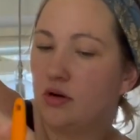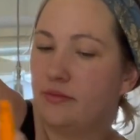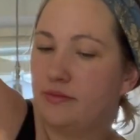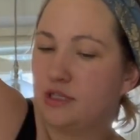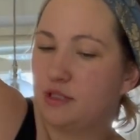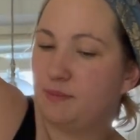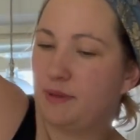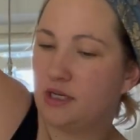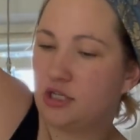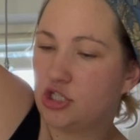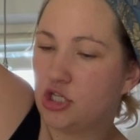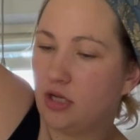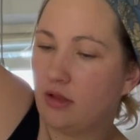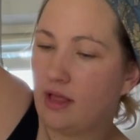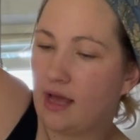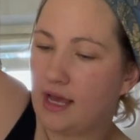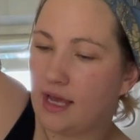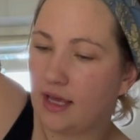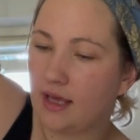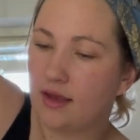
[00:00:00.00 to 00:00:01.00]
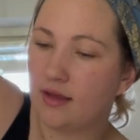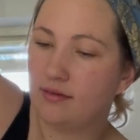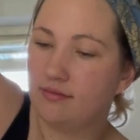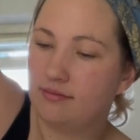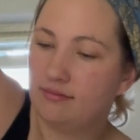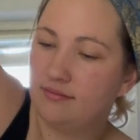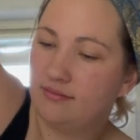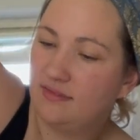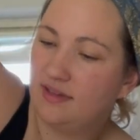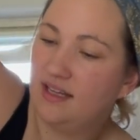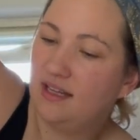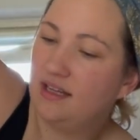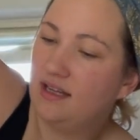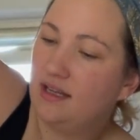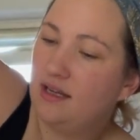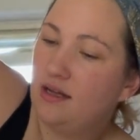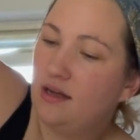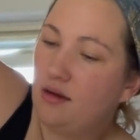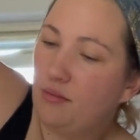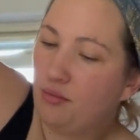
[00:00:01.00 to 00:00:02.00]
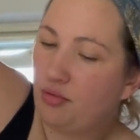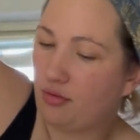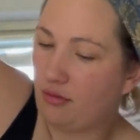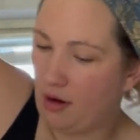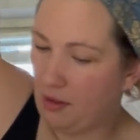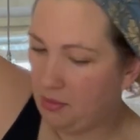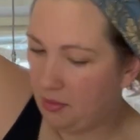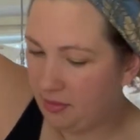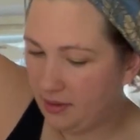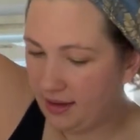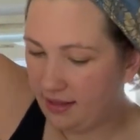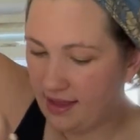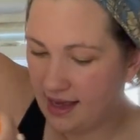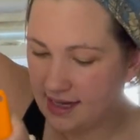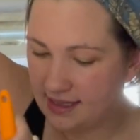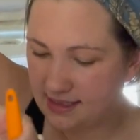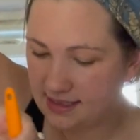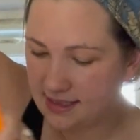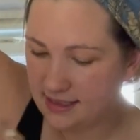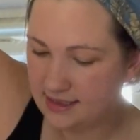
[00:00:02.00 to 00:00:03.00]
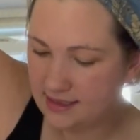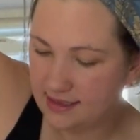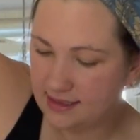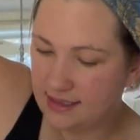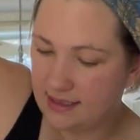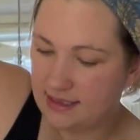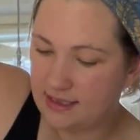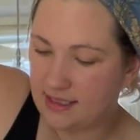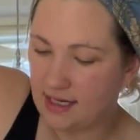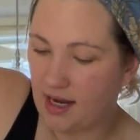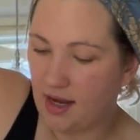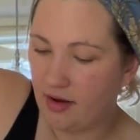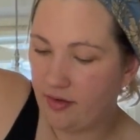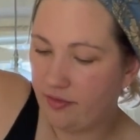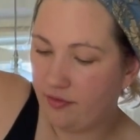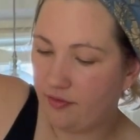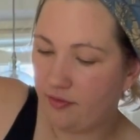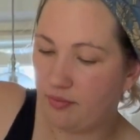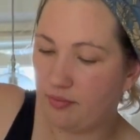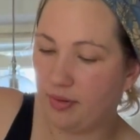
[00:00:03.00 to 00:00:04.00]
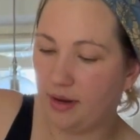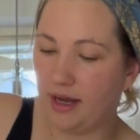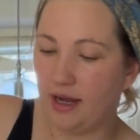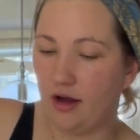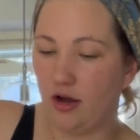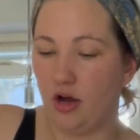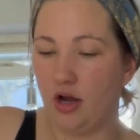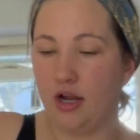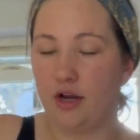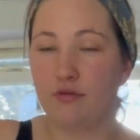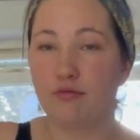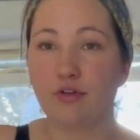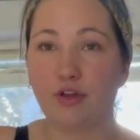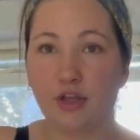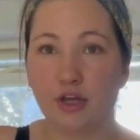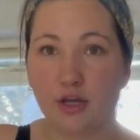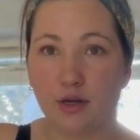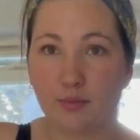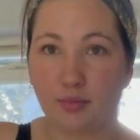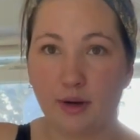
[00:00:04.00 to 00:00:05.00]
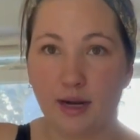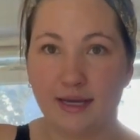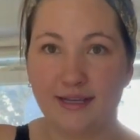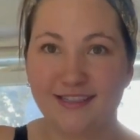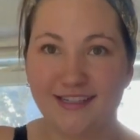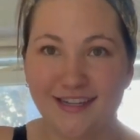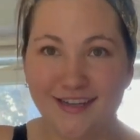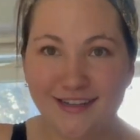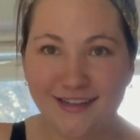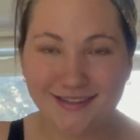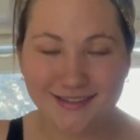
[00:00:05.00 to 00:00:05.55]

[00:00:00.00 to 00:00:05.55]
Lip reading: Just picture like probably last season's stuff, but on really good prices.